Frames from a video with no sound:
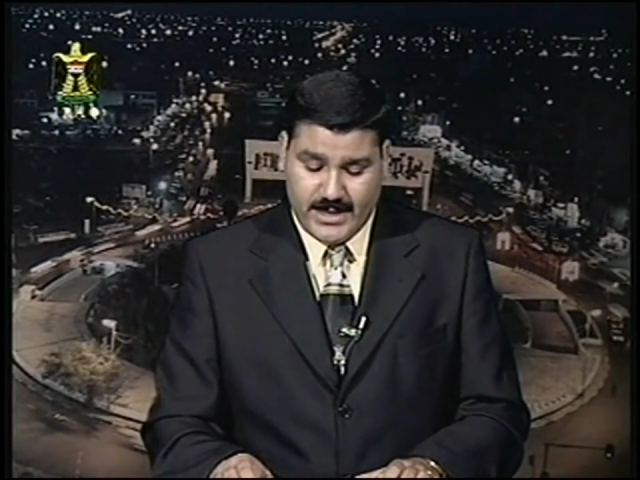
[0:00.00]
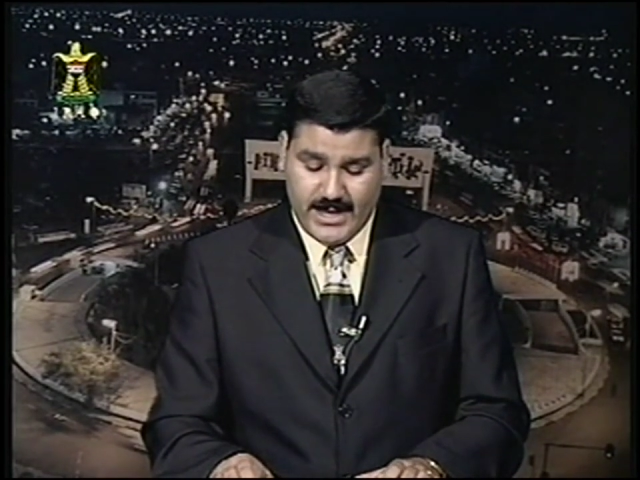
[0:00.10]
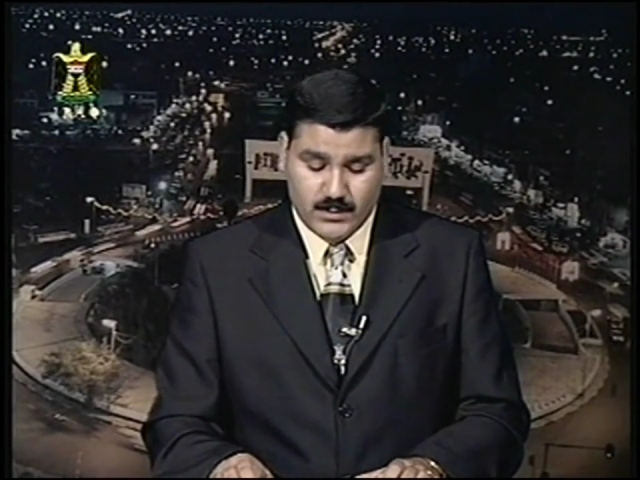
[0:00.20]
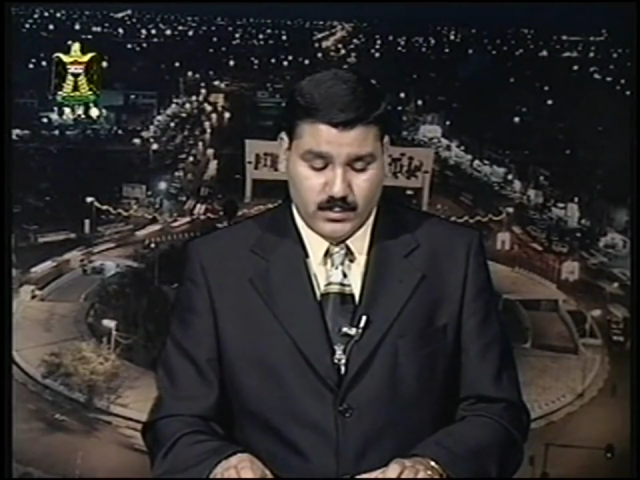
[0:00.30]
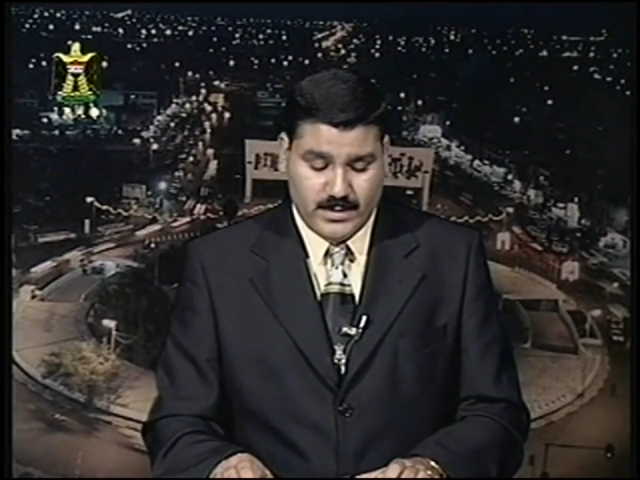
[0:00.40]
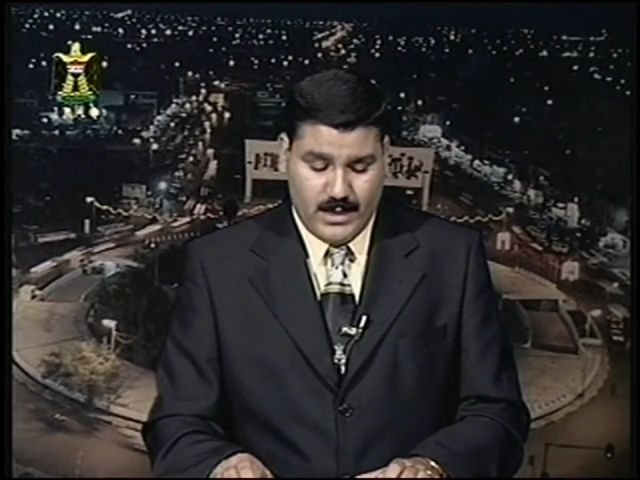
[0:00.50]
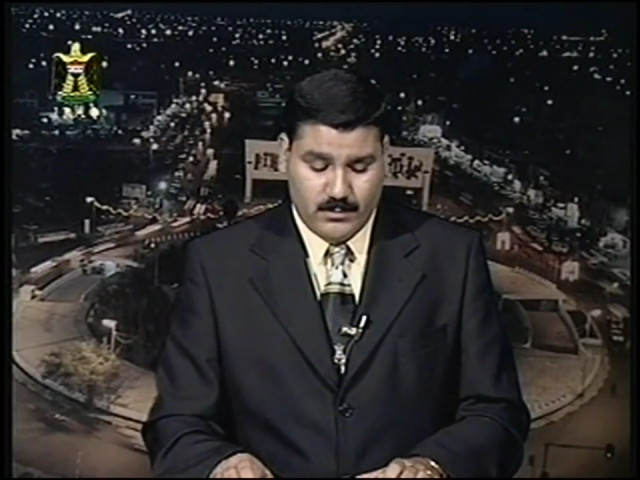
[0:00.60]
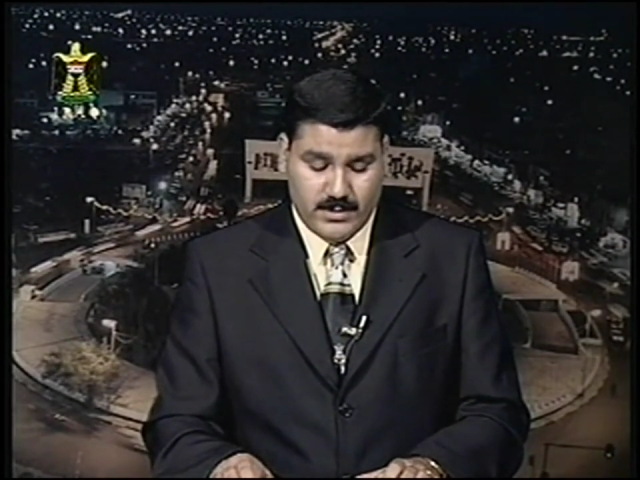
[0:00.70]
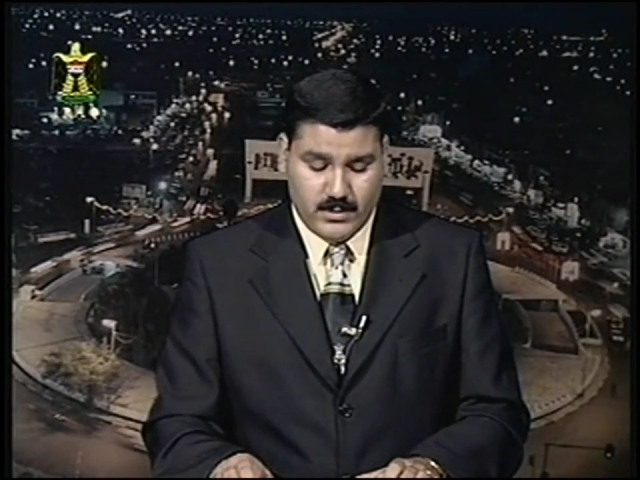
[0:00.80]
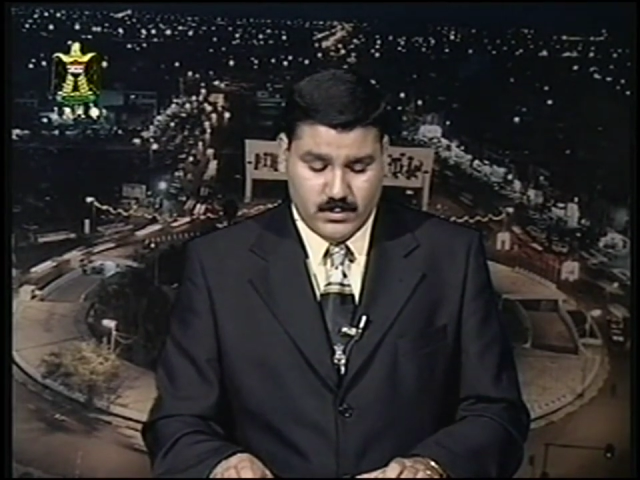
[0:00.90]
and
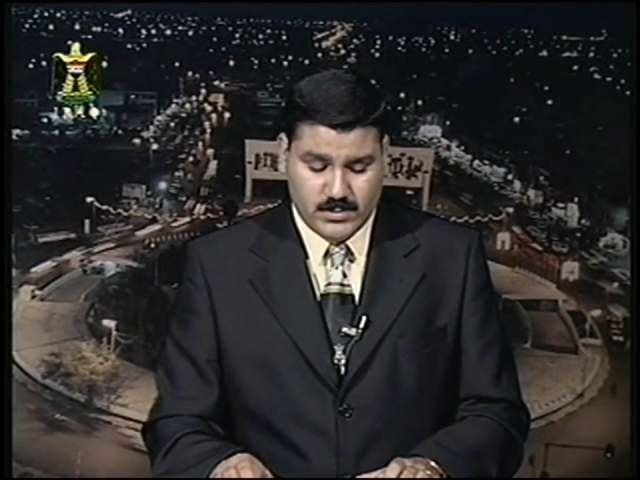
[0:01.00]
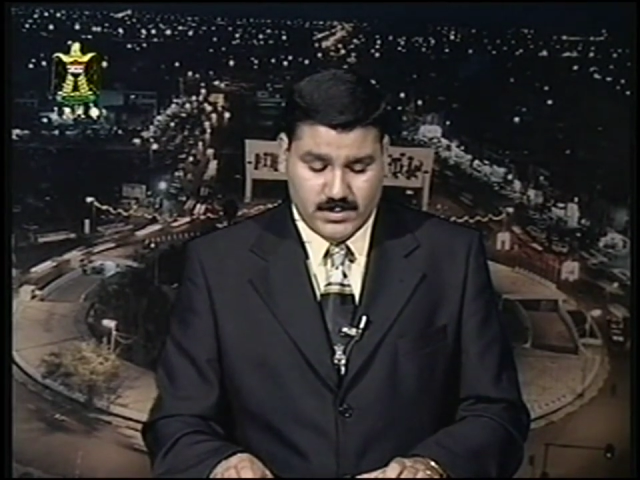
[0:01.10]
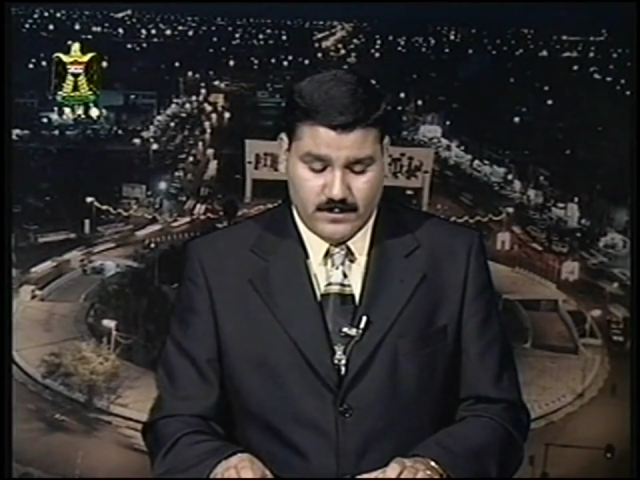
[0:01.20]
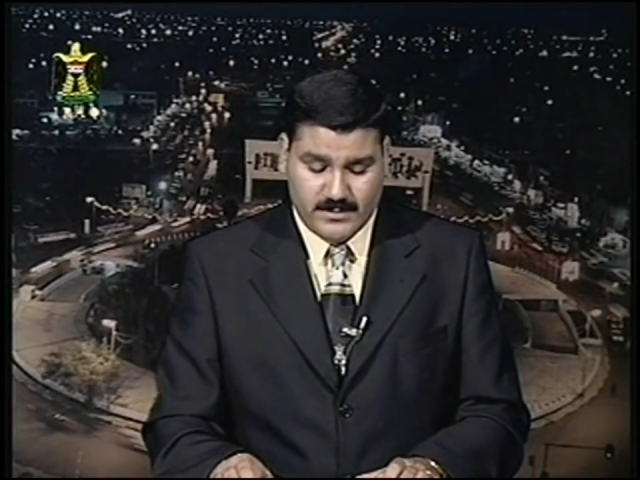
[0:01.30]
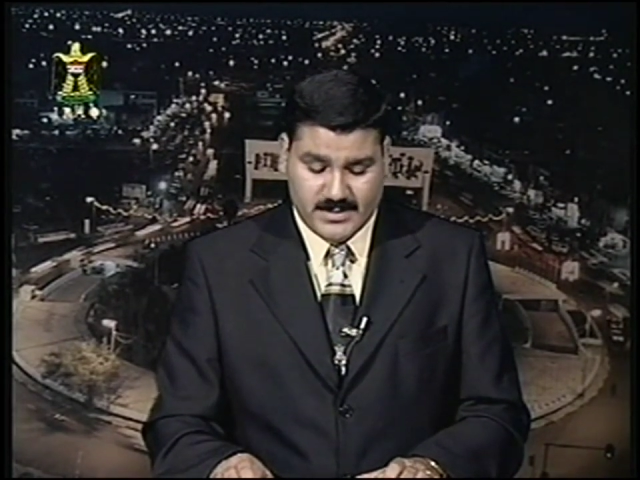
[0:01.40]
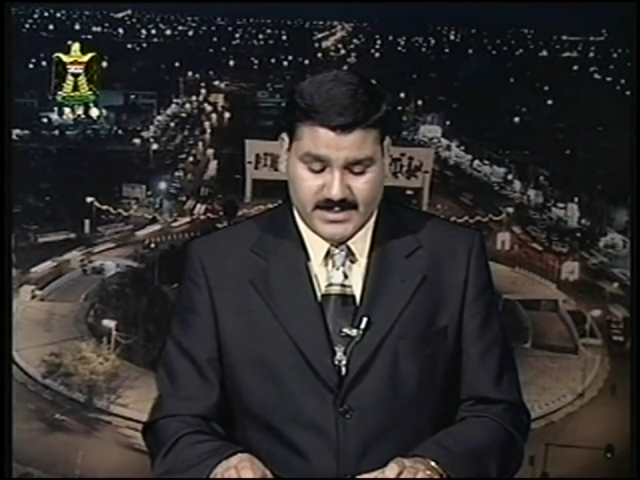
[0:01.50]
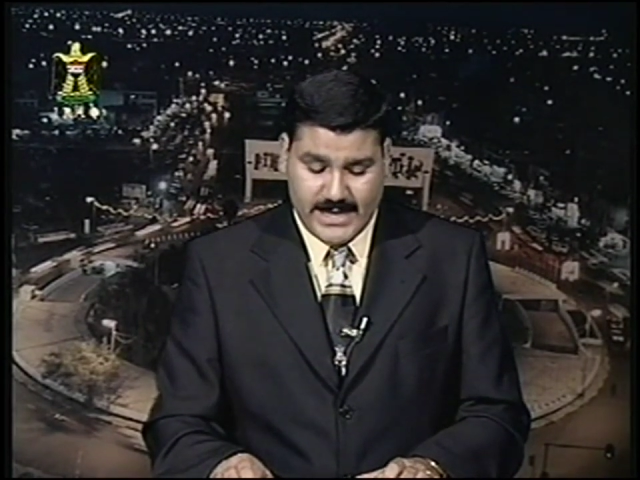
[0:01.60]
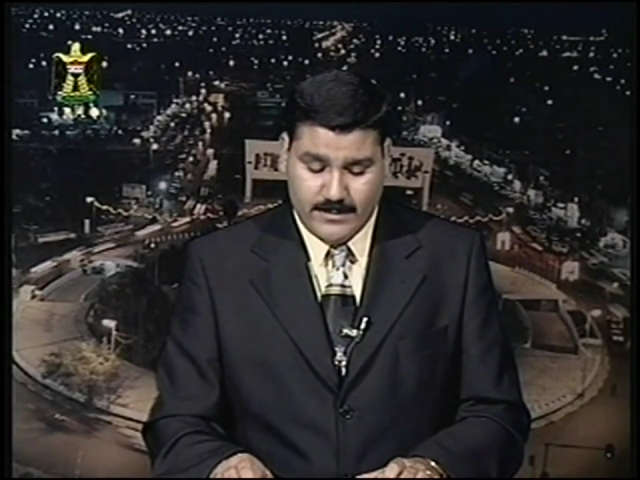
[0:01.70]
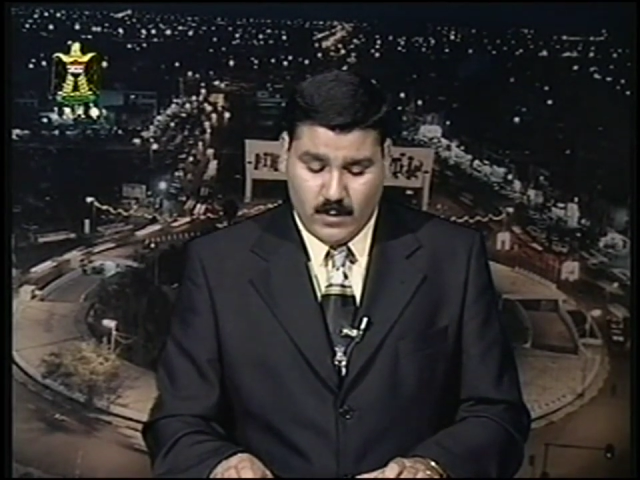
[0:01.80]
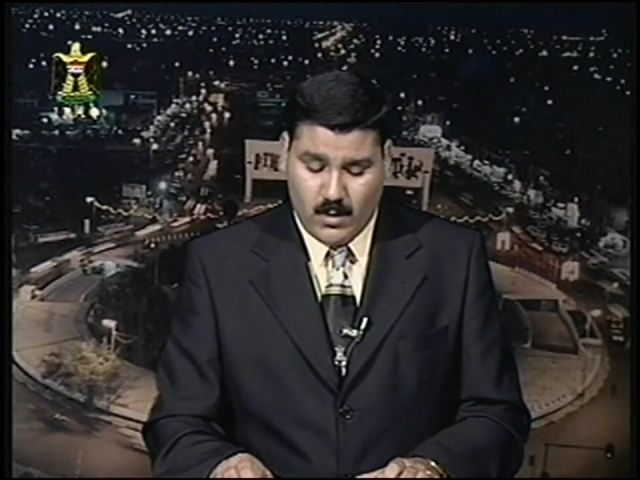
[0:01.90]
without the use of the
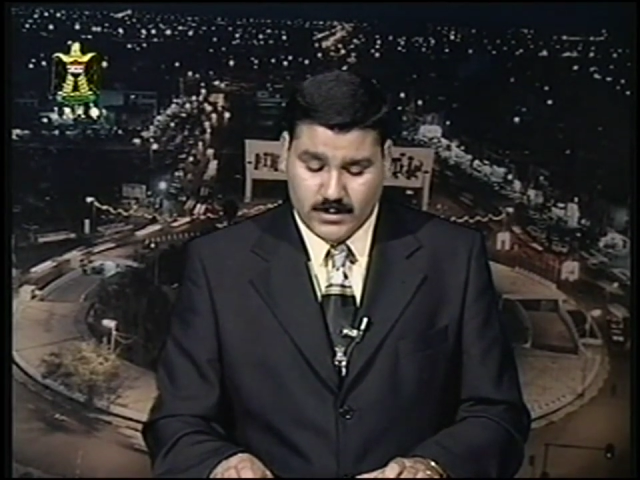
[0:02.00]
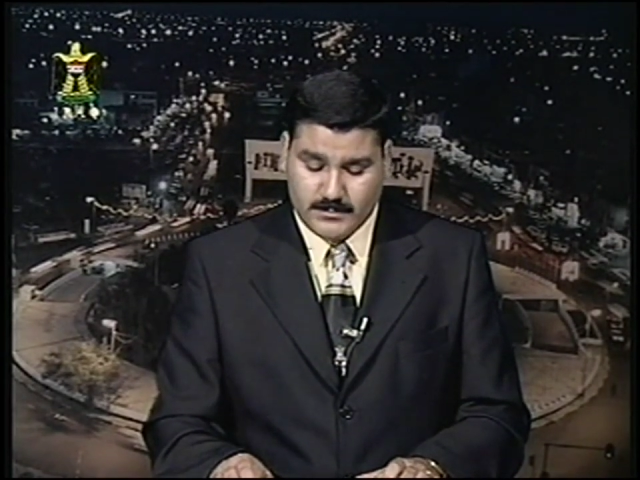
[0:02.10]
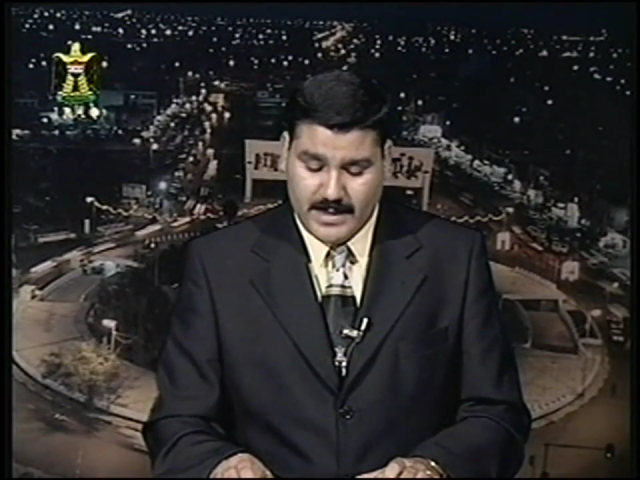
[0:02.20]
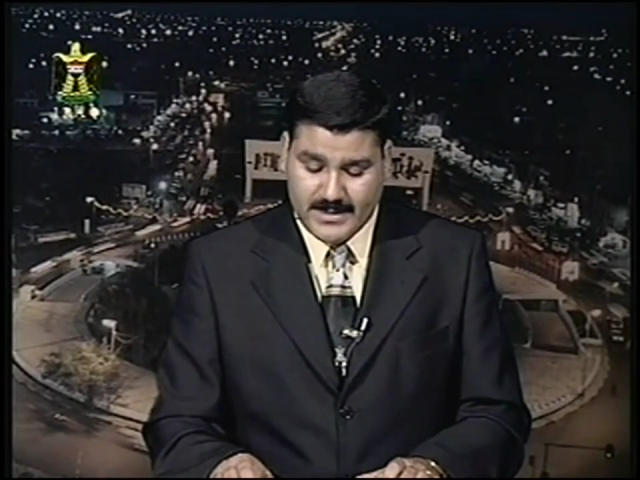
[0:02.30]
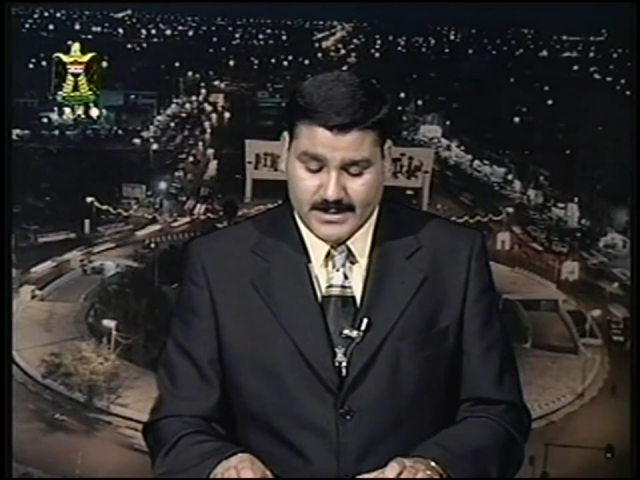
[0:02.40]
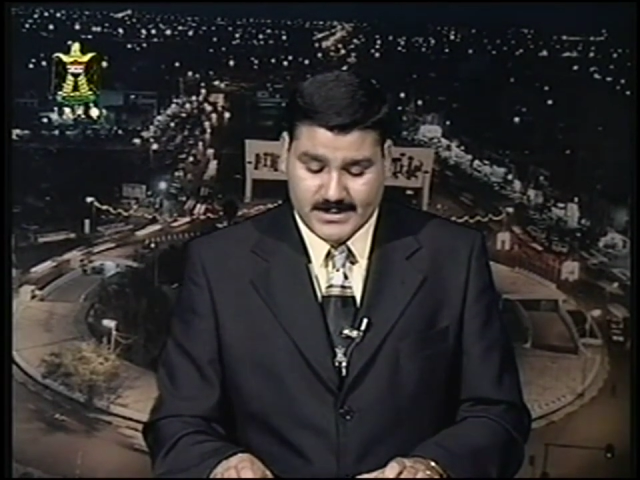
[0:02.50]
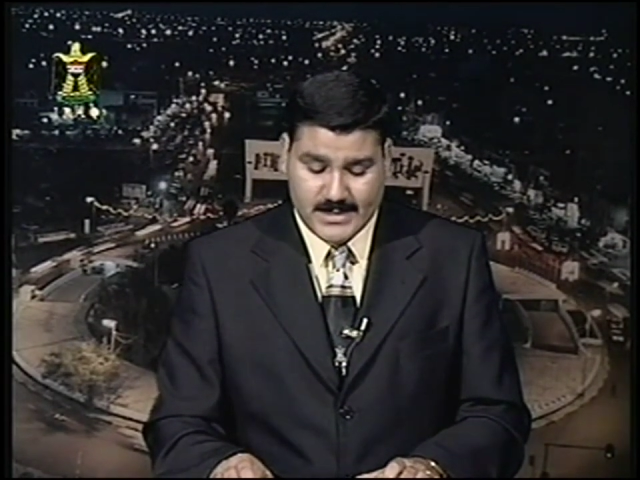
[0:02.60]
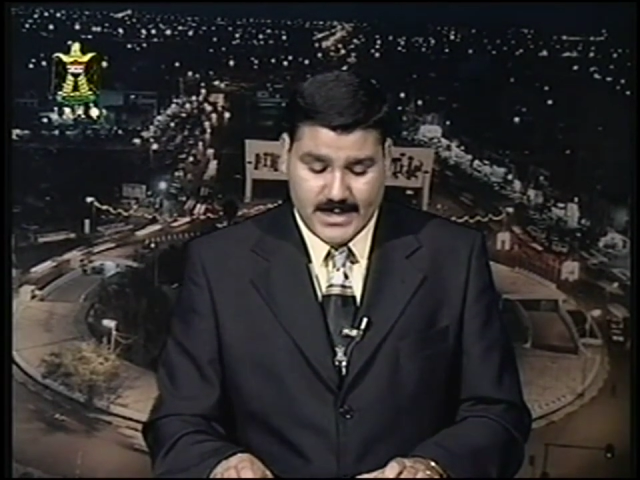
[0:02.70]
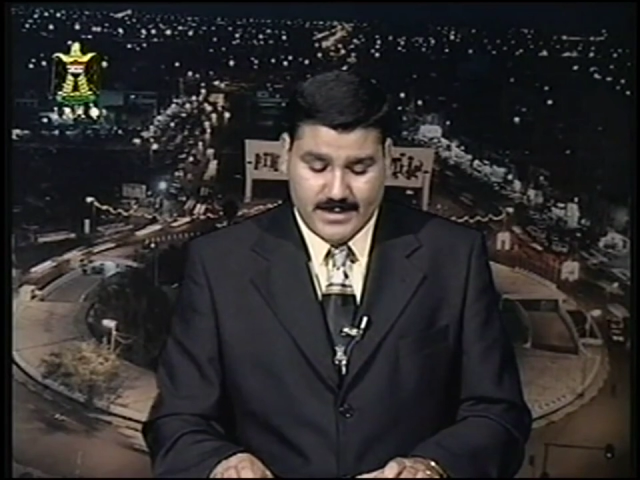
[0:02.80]
same old methods